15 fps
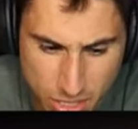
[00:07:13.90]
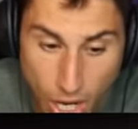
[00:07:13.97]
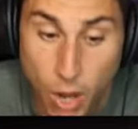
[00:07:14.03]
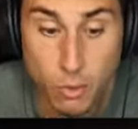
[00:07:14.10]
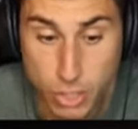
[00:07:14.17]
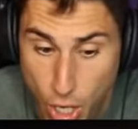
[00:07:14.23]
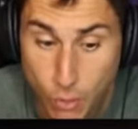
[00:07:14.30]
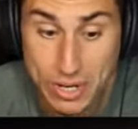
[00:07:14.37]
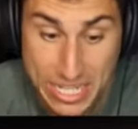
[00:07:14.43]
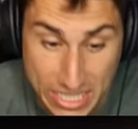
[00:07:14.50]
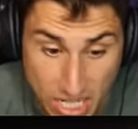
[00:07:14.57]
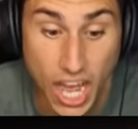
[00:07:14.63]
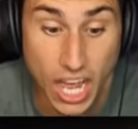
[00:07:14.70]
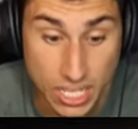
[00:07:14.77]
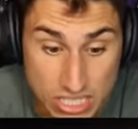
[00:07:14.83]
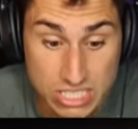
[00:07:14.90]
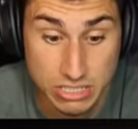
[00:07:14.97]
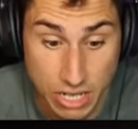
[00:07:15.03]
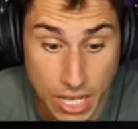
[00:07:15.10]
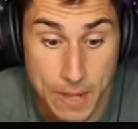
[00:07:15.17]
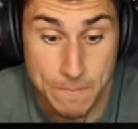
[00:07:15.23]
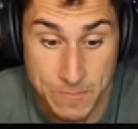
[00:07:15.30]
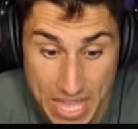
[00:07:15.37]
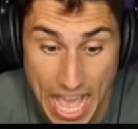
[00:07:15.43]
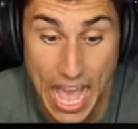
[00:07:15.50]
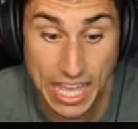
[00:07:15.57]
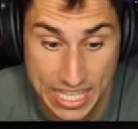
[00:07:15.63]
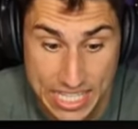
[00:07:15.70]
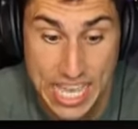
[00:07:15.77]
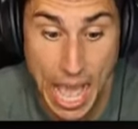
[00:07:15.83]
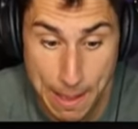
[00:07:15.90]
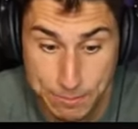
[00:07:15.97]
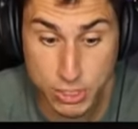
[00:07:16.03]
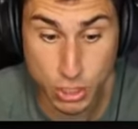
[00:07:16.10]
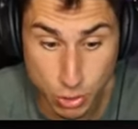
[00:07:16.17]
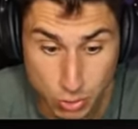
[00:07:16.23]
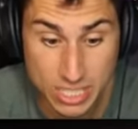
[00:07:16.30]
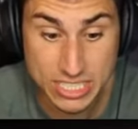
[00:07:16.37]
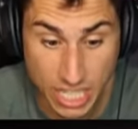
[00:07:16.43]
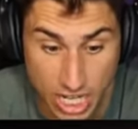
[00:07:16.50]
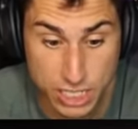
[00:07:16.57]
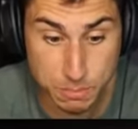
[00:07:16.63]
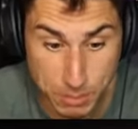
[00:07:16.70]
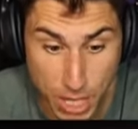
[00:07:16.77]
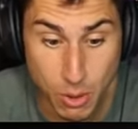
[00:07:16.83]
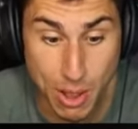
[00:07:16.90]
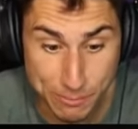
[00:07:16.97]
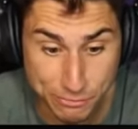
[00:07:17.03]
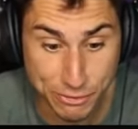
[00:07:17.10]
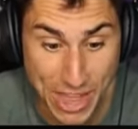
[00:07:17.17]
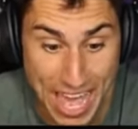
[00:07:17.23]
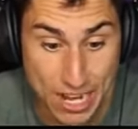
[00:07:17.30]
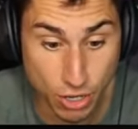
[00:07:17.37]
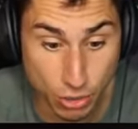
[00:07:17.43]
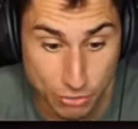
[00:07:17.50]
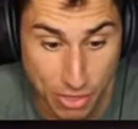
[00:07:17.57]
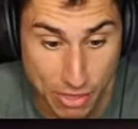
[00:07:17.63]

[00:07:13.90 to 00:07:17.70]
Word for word: Oh, no, he does. Yeah, he absolutely does blow up Flat Earth.